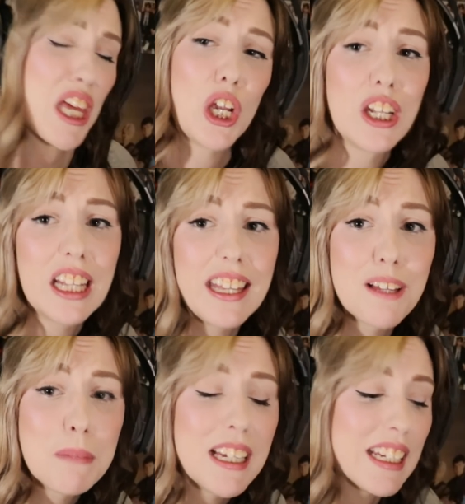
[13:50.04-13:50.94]
I only like
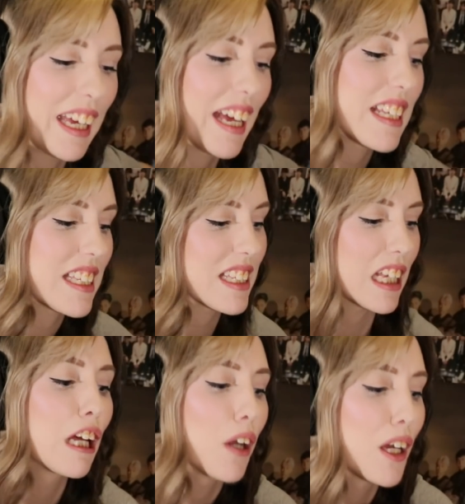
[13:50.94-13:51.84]
BTS.
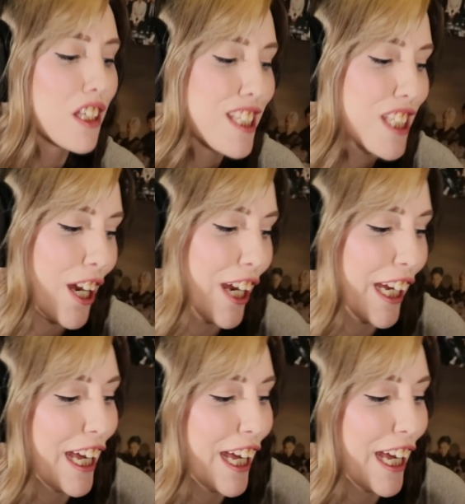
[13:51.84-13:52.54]
Sorry,